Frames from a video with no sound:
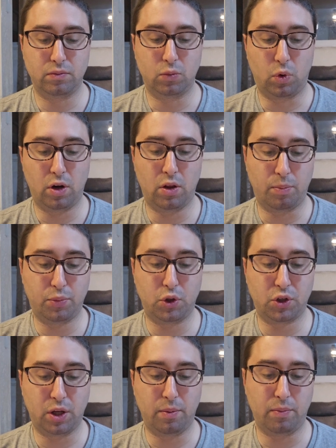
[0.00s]
one of the
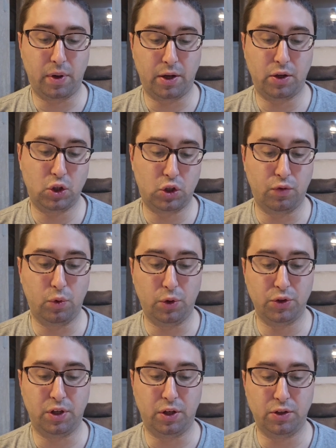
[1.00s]
psukim by
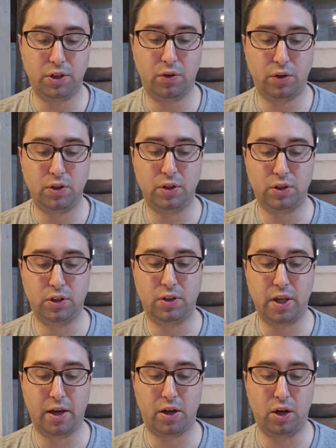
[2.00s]
Shavuos and Naziris is to
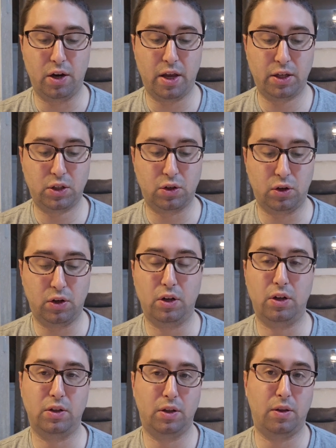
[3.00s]
take an Isser,
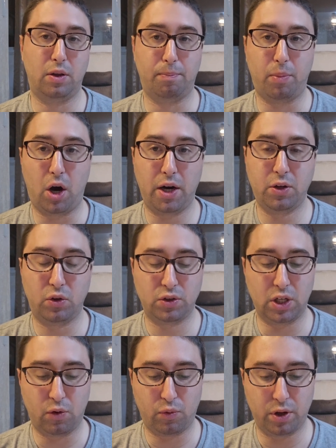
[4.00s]
to, to bind
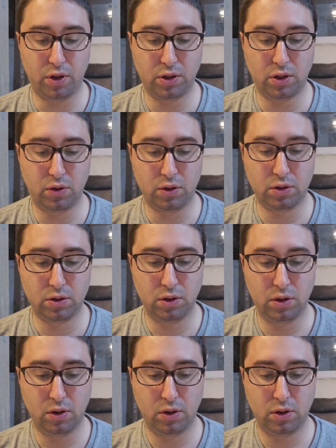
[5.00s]
yourself with an Naziris.